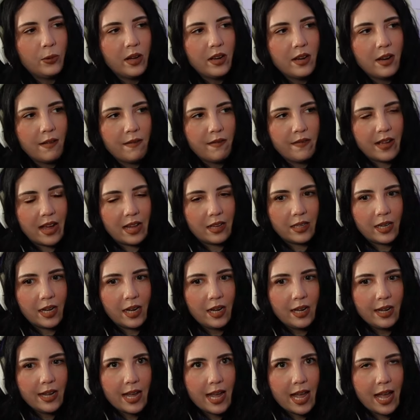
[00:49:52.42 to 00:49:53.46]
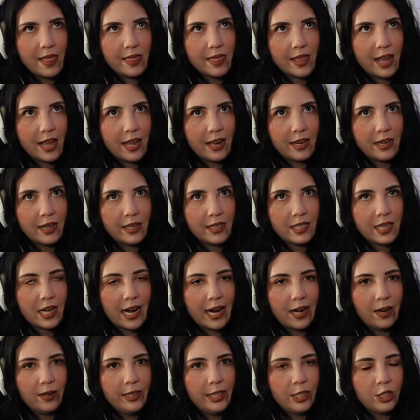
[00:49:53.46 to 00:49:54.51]
a novella and then
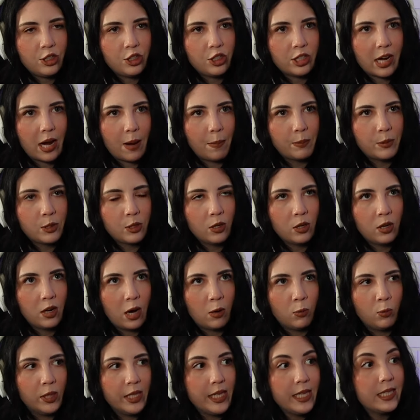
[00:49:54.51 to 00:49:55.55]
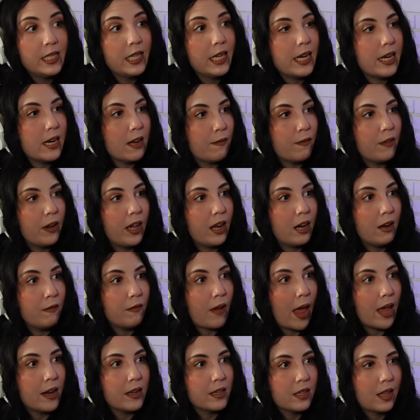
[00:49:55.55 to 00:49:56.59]
title each chapter a really significant
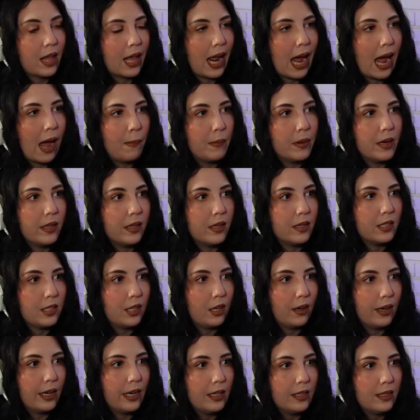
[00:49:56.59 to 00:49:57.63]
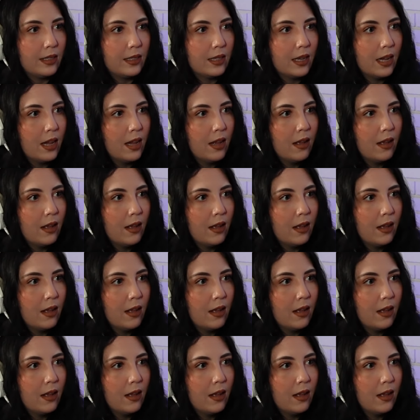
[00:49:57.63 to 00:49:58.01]
event that happened in the series.